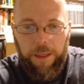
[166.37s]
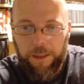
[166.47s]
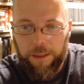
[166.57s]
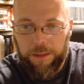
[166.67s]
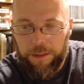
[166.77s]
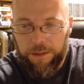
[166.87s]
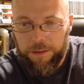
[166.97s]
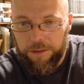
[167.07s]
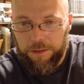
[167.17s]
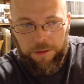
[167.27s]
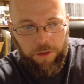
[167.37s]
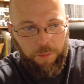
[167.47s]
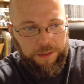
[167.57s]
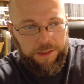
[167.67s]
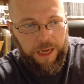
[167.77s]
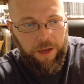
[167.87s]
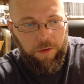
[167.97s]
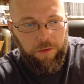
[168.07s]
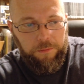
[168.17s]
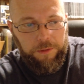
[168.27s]
And he's, in
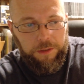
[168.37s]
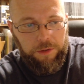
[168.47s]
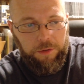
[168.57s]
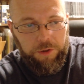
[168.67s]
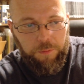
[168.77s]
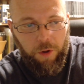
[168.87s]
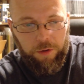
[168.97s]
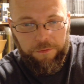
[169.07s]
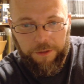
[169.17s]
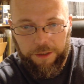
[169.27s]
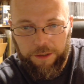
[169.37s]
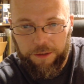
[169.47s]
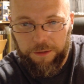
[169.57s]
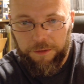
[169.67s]
scale, he's a little smaller figure